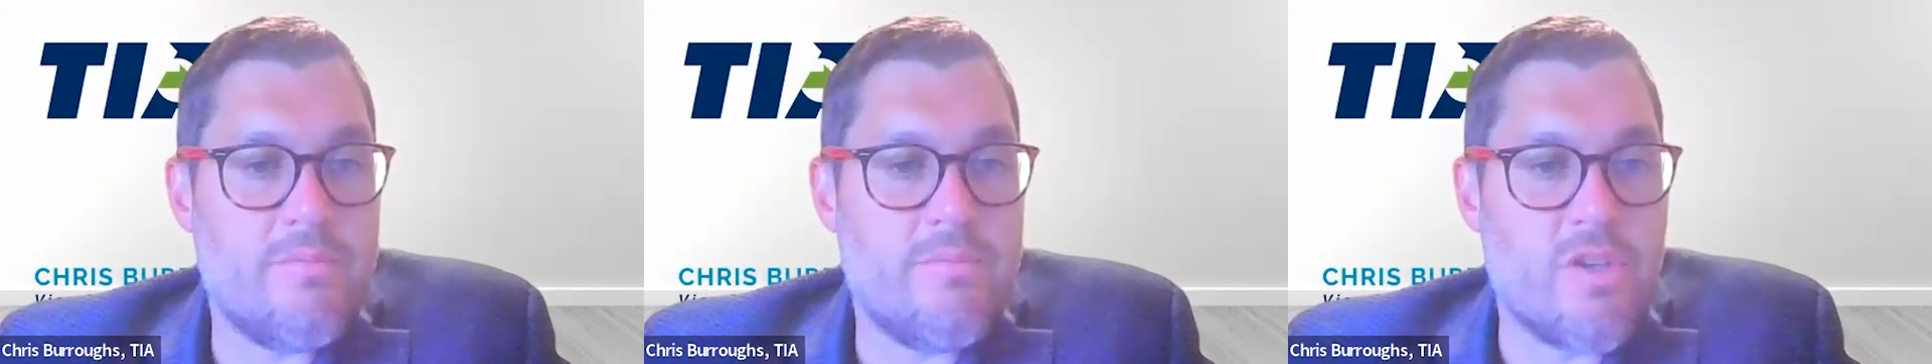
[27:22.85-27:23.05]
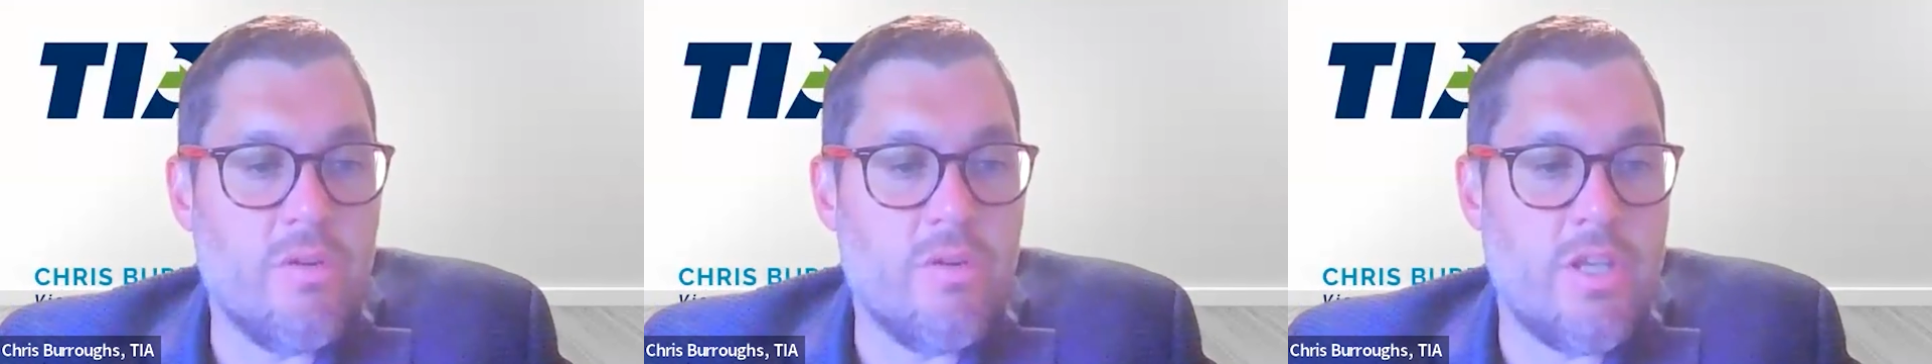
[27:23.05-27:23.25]

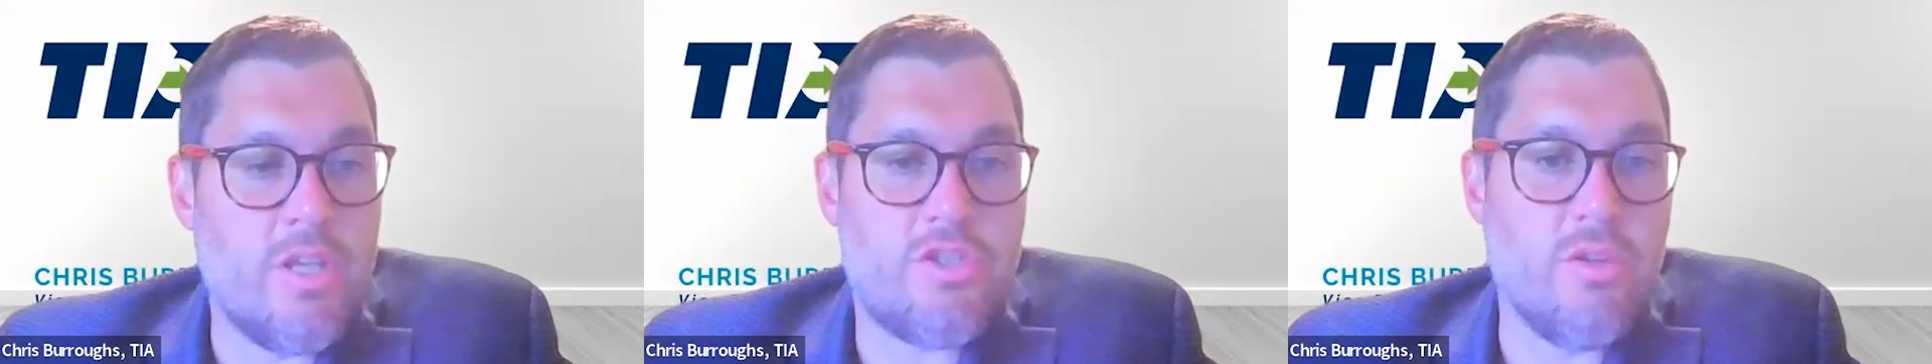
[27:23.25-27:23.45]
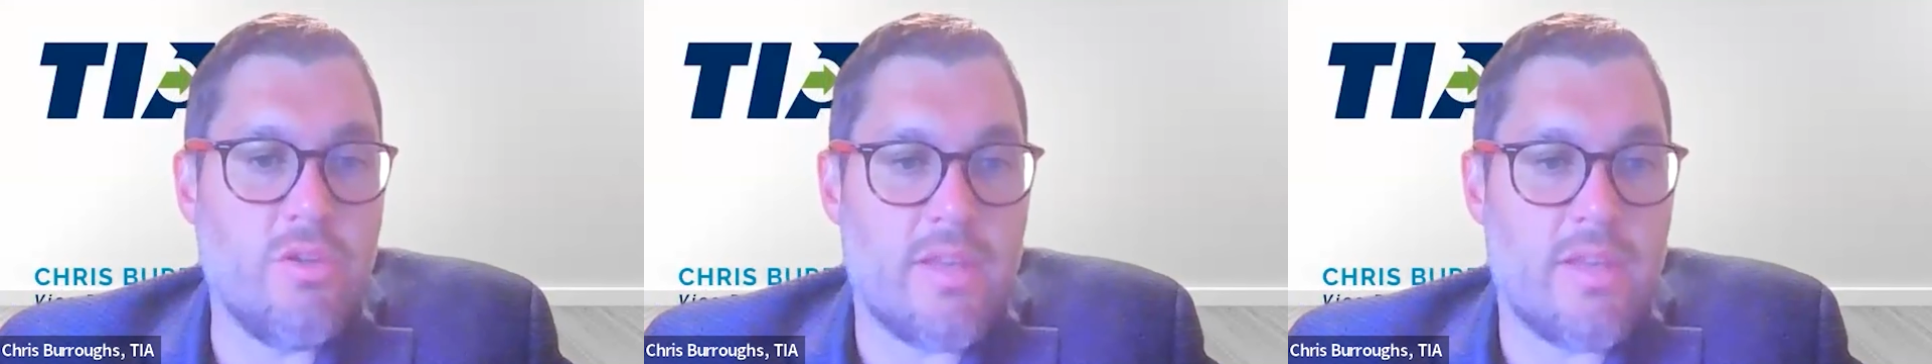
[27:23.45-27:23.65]
So an
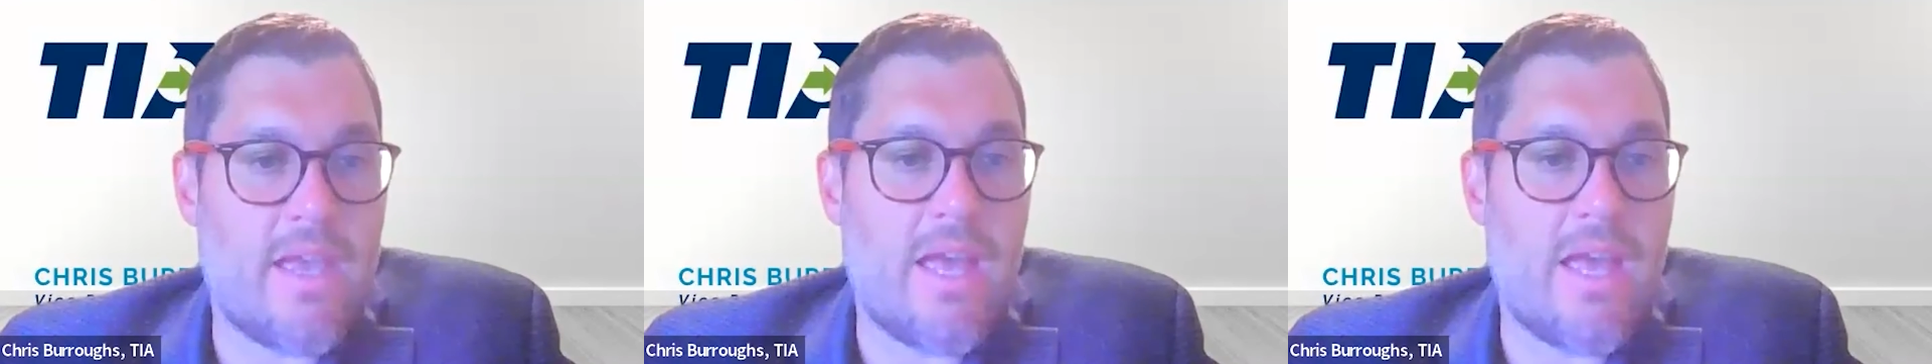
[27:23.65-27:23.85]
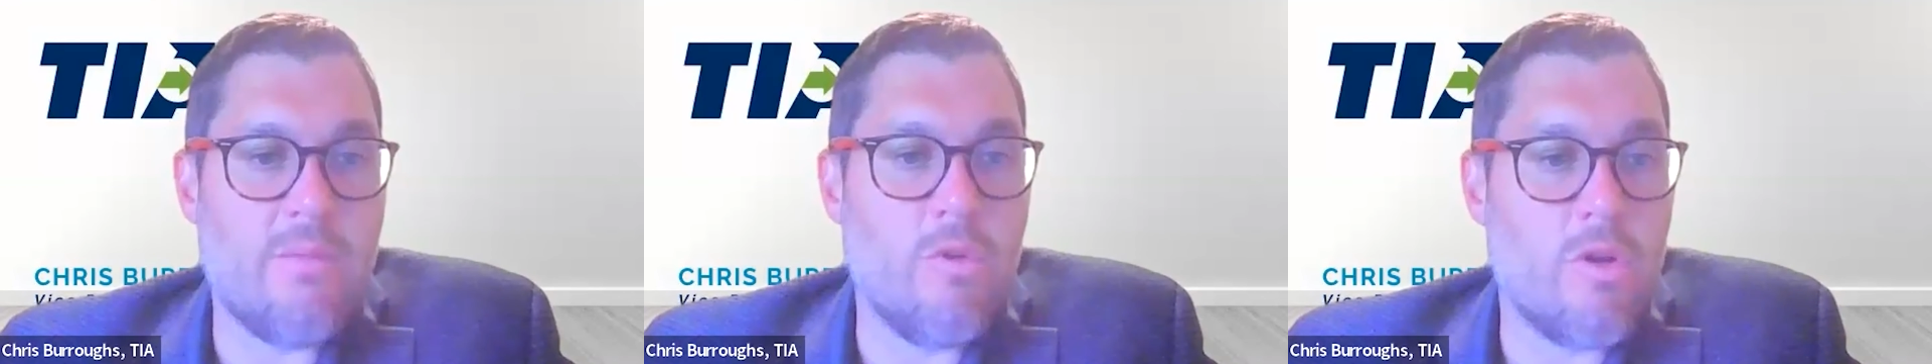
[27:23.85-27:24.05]
issue like
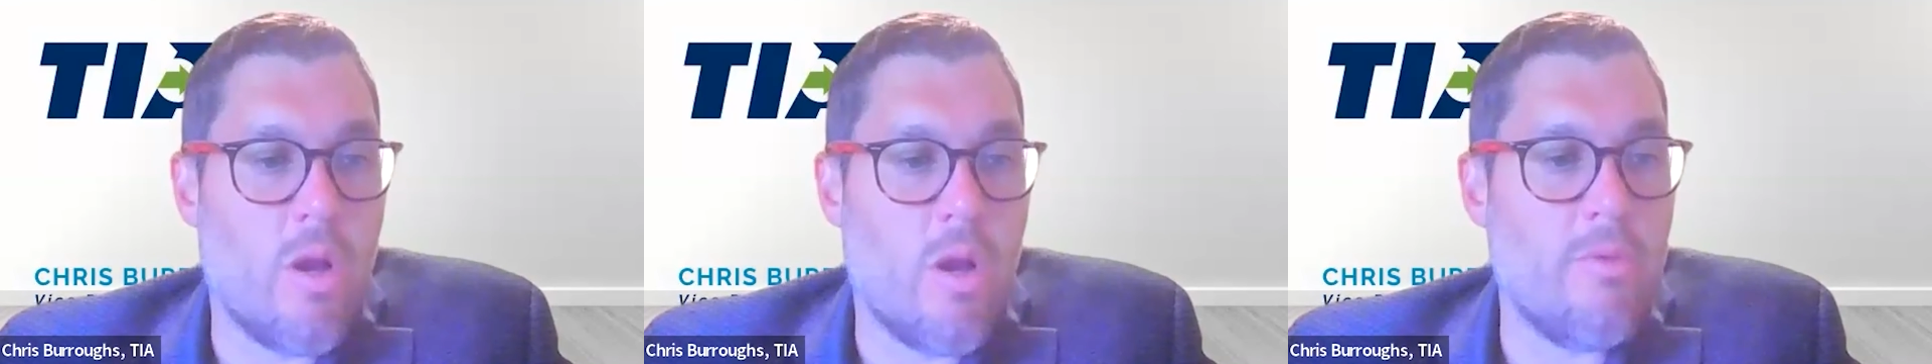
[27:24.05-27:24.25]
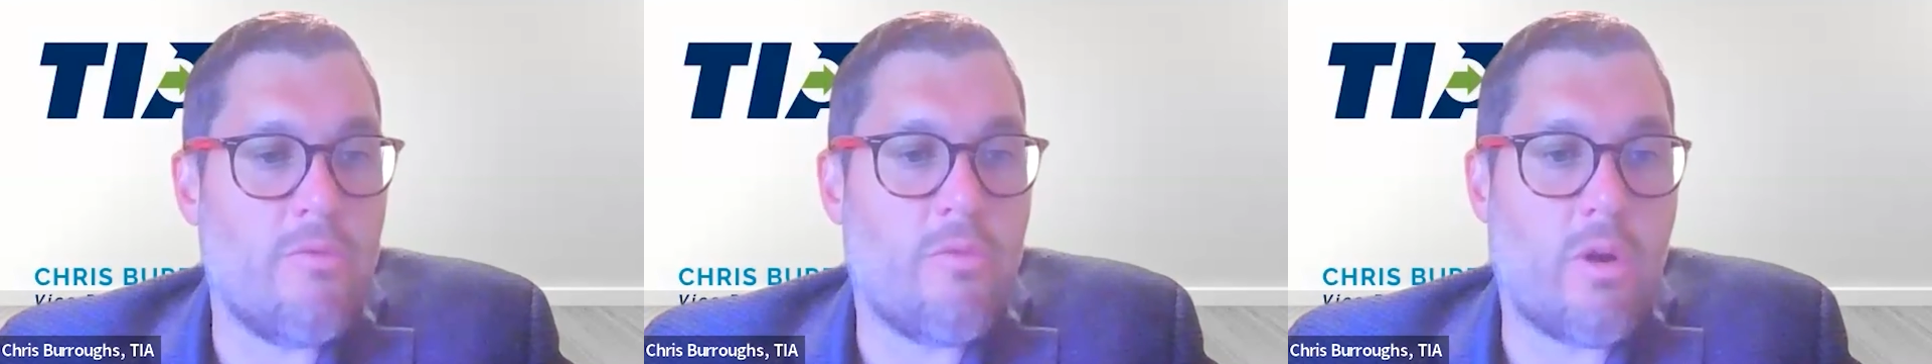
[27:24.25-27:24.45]
that will
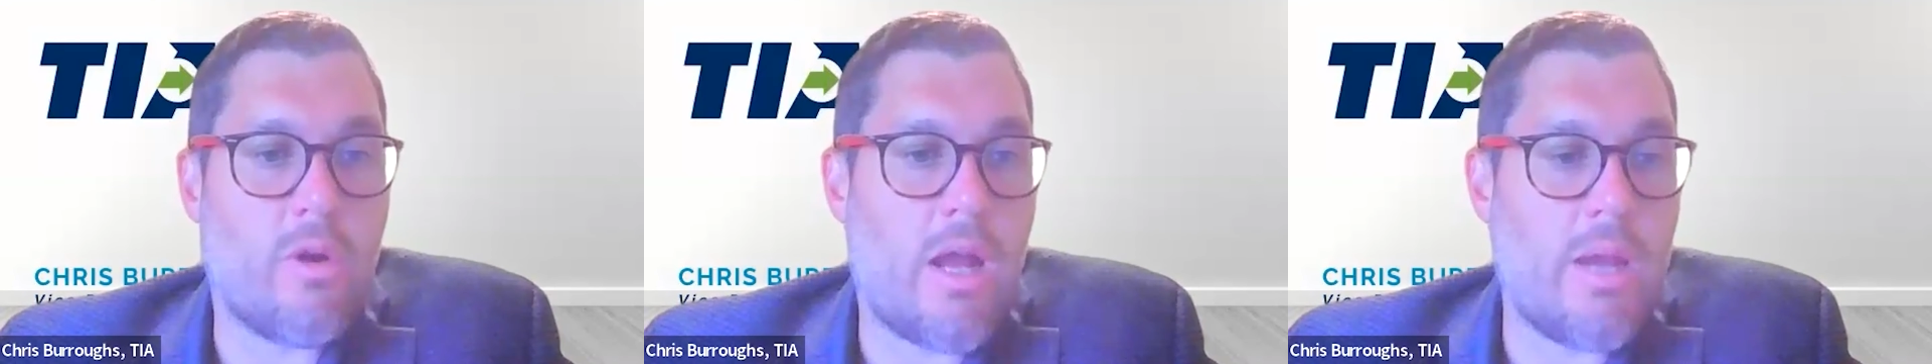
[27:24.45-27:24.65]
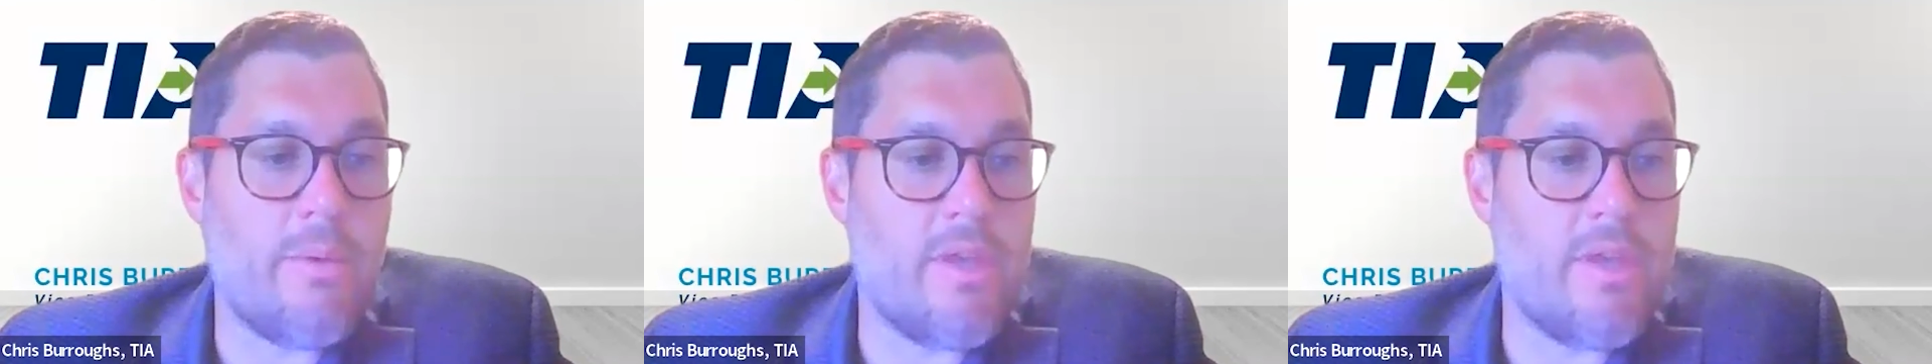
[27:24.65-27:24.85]
go before
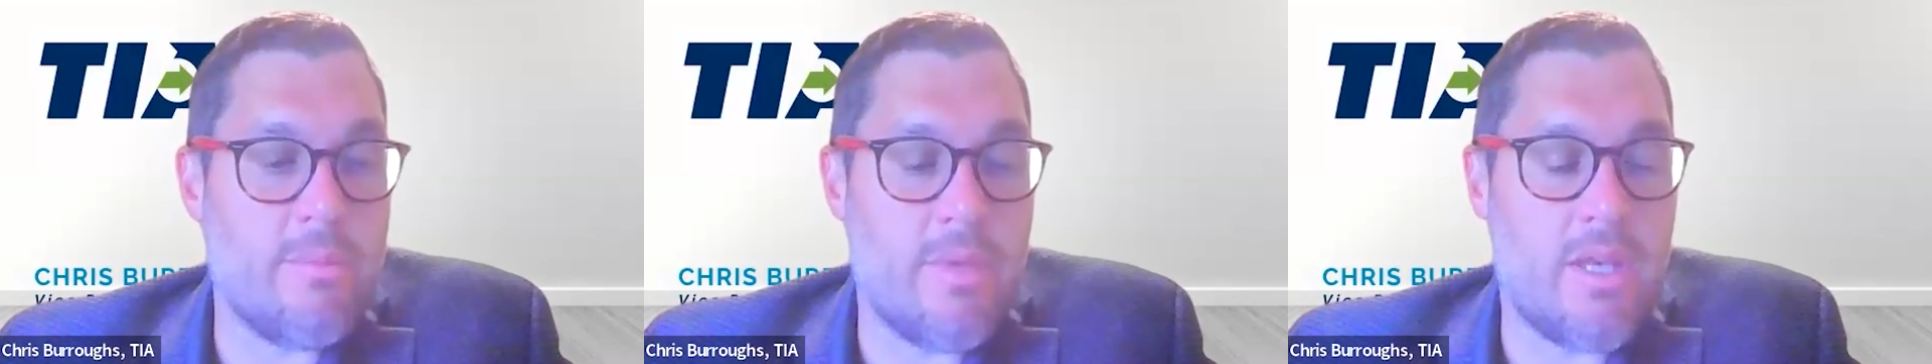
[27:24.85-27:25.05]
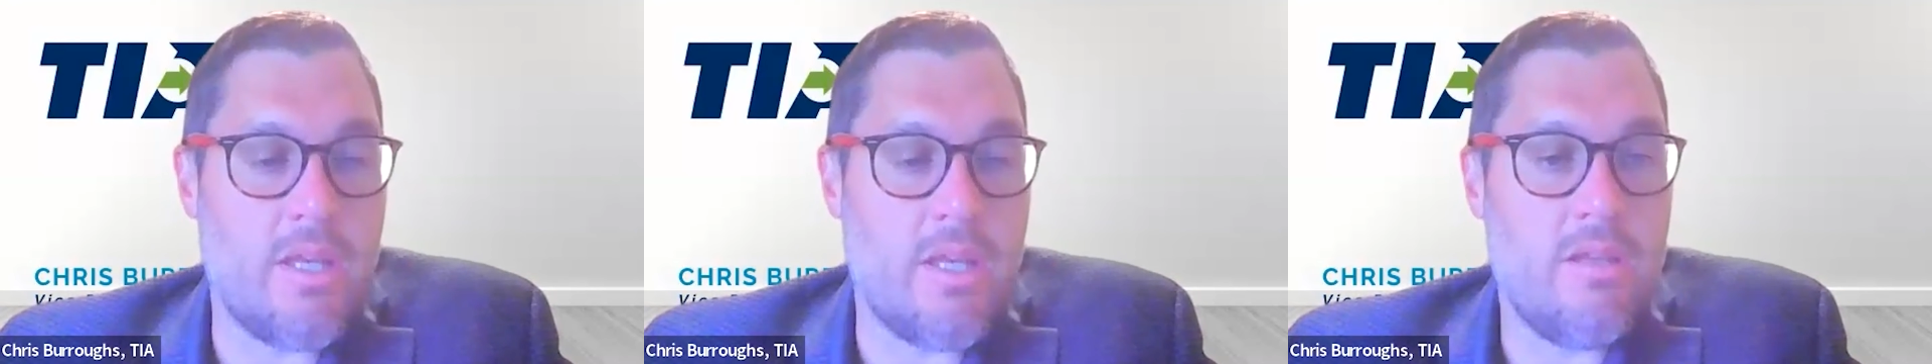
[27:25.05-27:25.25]
our highway
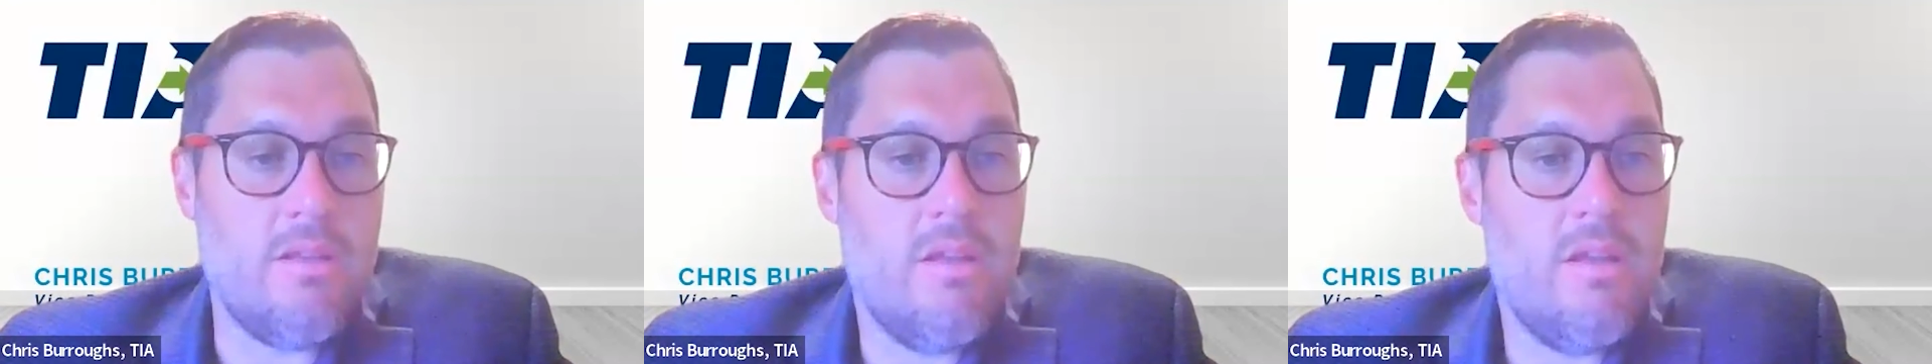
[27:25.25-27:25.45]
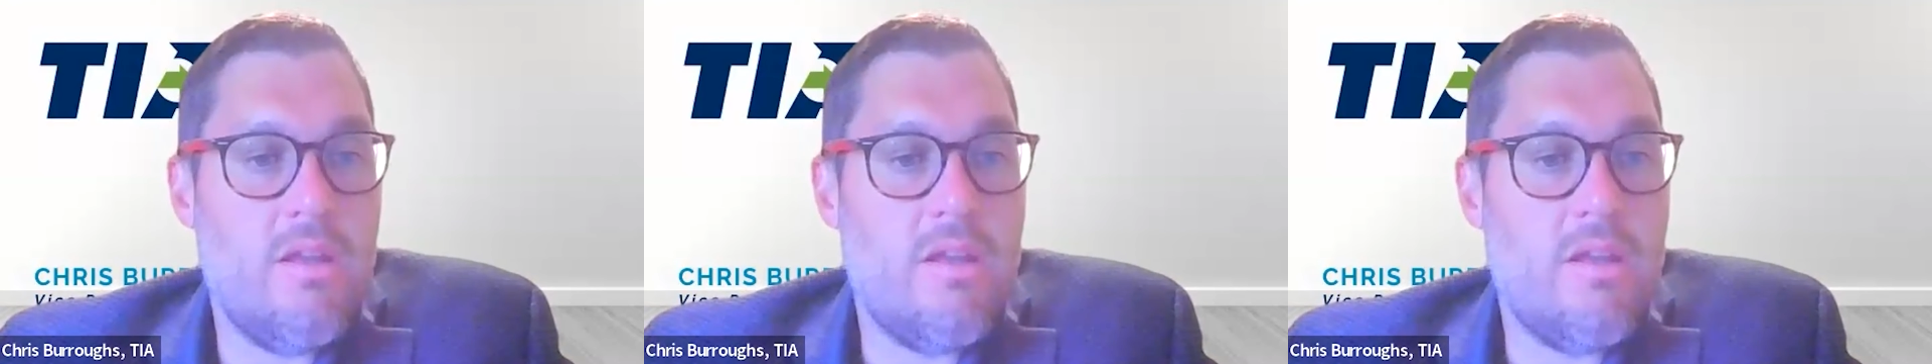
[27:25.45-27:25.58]
committee.